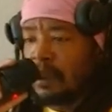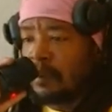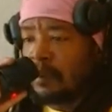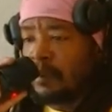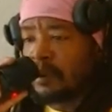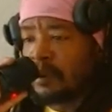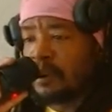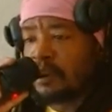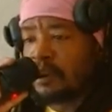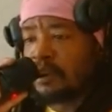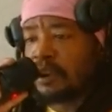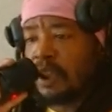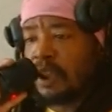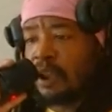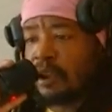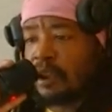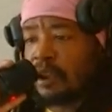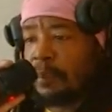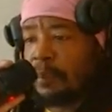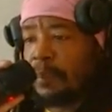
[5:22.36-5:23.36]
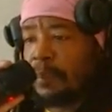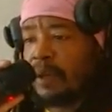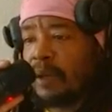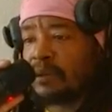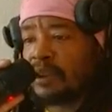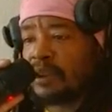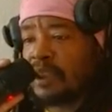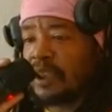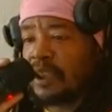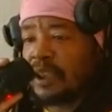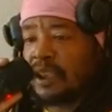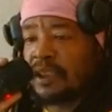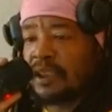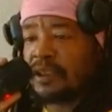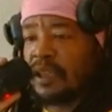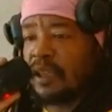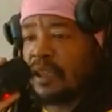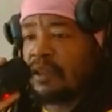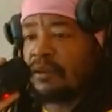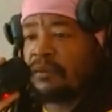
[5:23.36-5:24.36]
but to share in the bounty of these
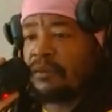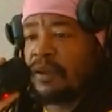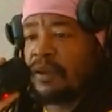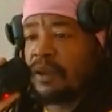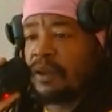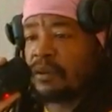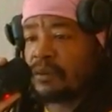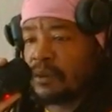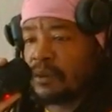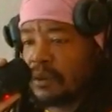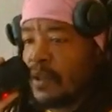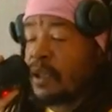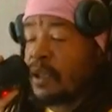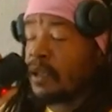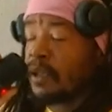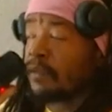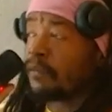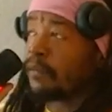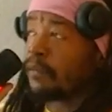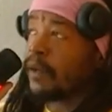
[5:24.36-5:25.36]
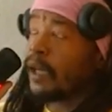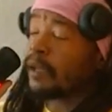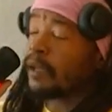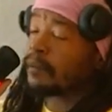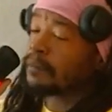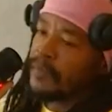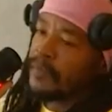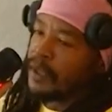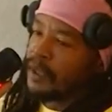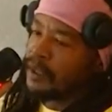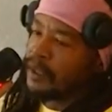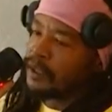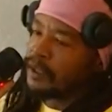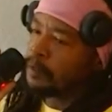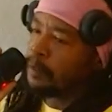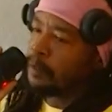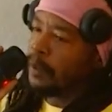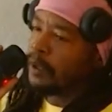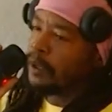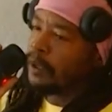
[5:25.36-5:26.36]
hidden fields. In fact, they
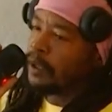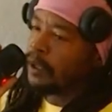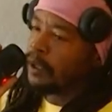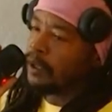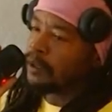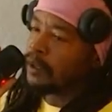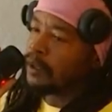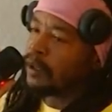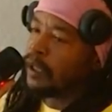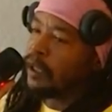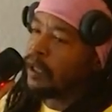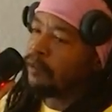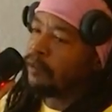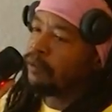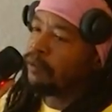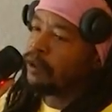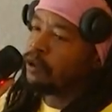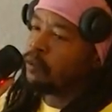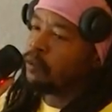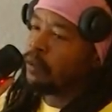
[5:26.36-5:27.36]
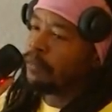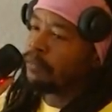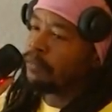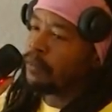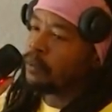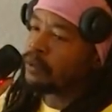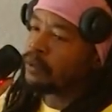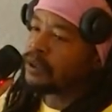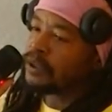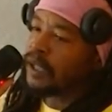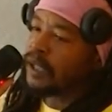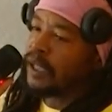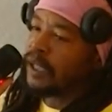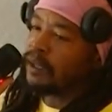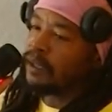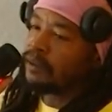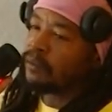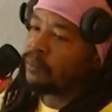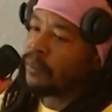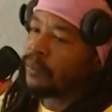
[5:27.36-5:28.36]
speculate that every UFO
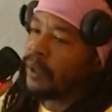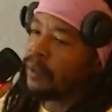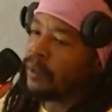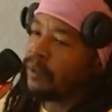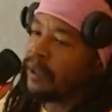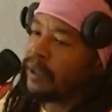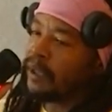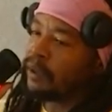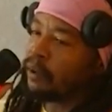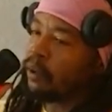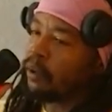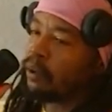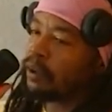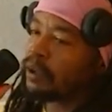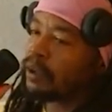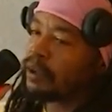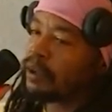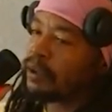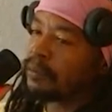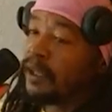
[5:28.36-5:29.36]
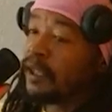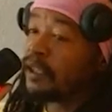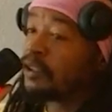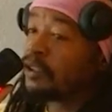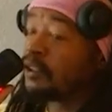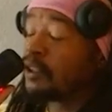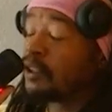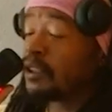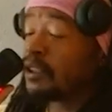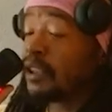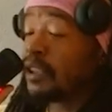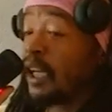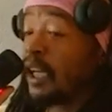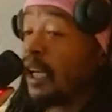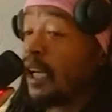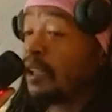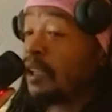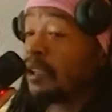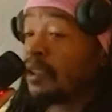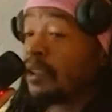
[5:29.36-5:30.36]
sighting around Antarctica is just
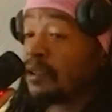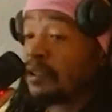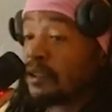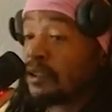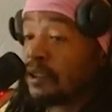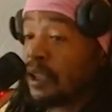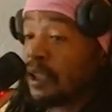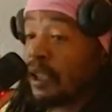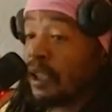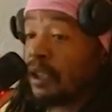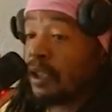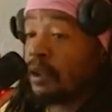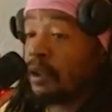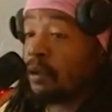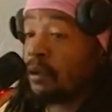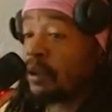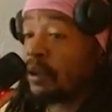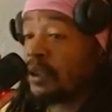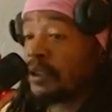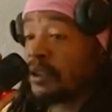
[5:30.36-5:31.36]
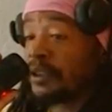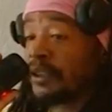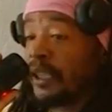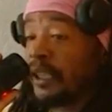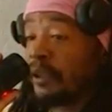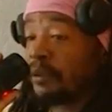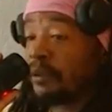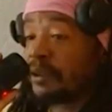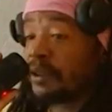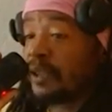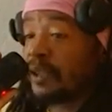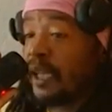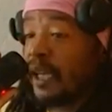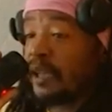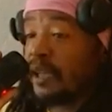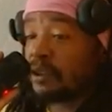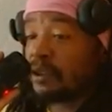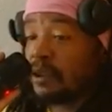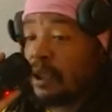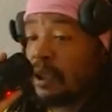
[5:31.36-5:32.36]
aliens checking in on their sacred
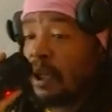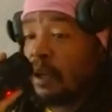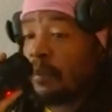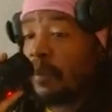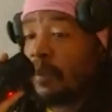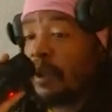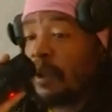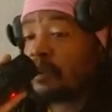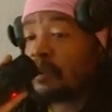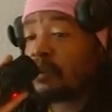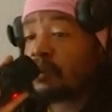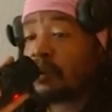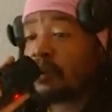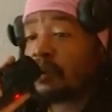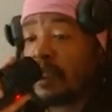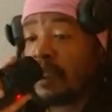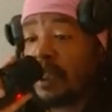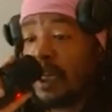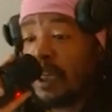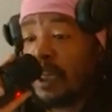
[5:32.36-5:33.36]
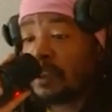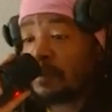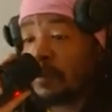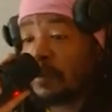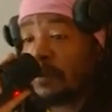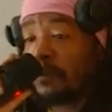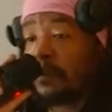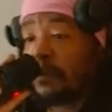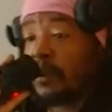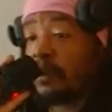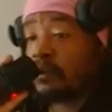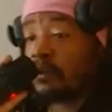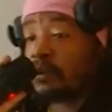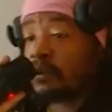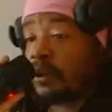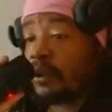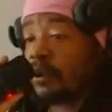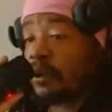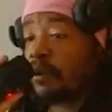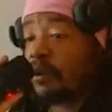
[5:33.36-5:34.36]
stash, making sure the cosmic fields
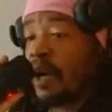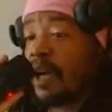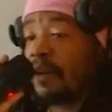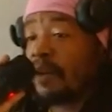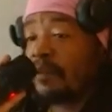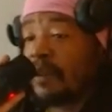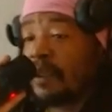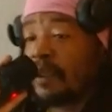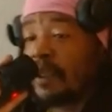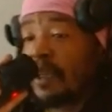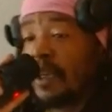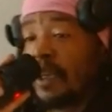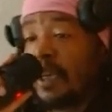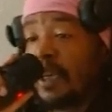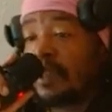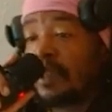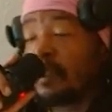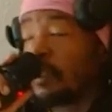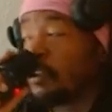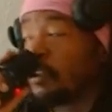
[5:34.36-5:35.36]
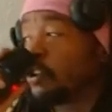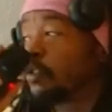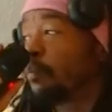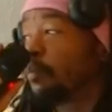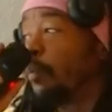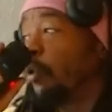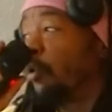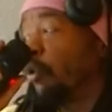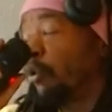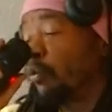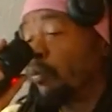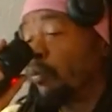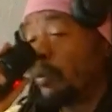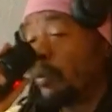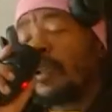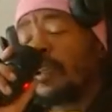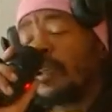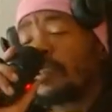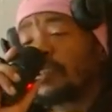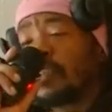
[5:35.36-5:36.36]
are thriving and unspoiled.
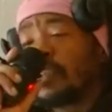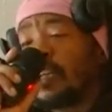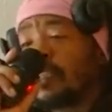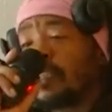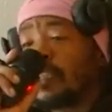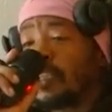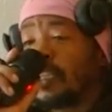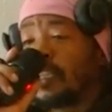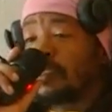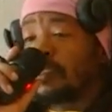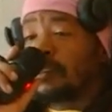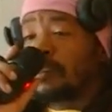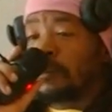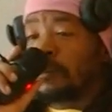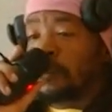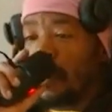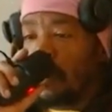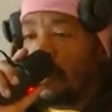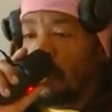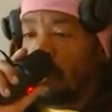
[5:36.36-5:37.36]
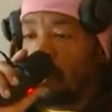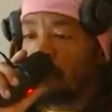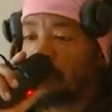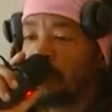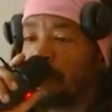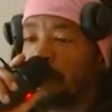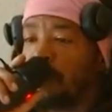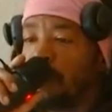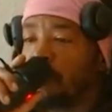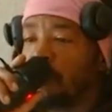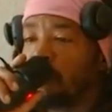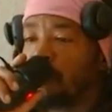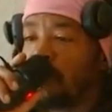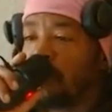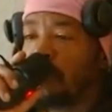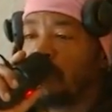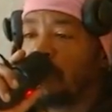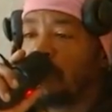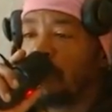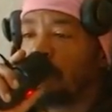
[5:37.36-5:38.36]
It's kind of like the ultimate
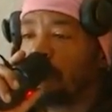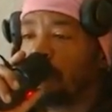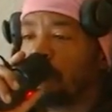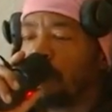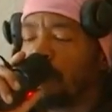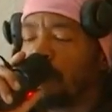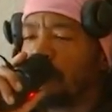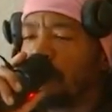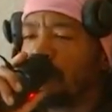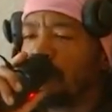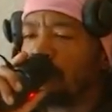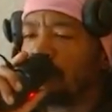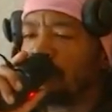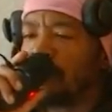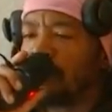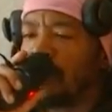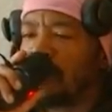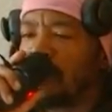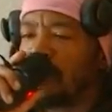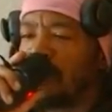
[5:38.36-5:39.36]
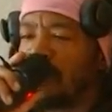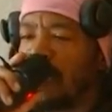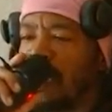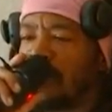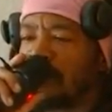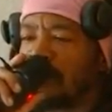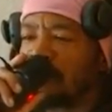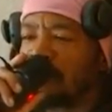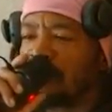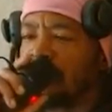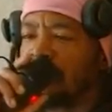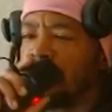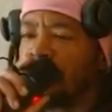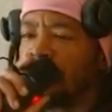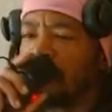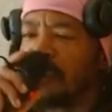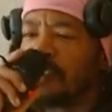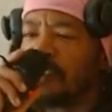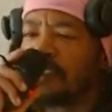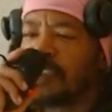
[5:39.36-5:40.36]
green thumb from another galaxy.
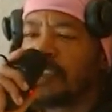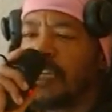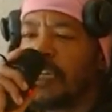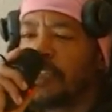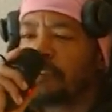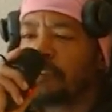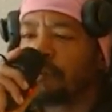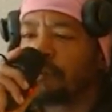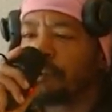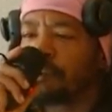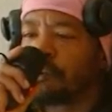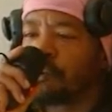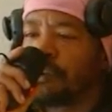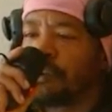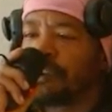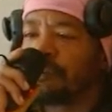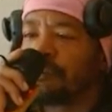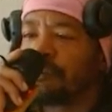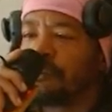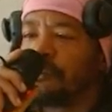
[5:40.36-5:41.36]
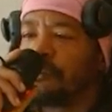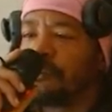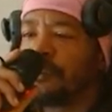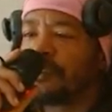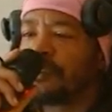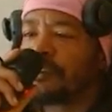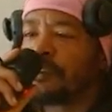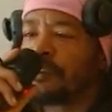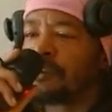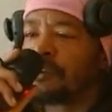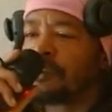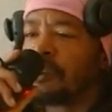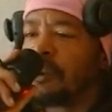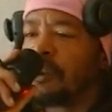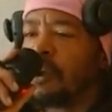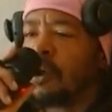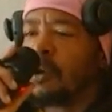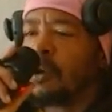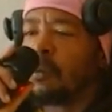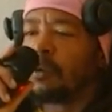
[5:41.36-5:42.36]
These extraterrestrial visitors
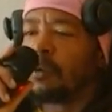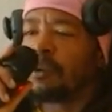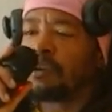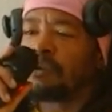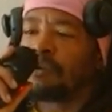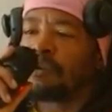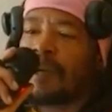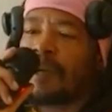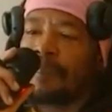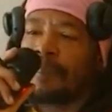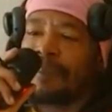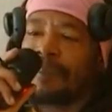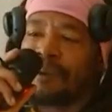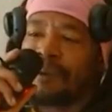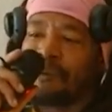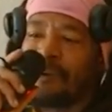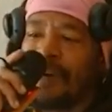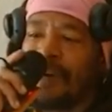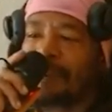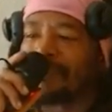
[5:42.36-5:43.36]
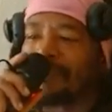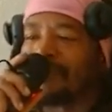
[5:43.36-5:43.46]
weren't dropping crop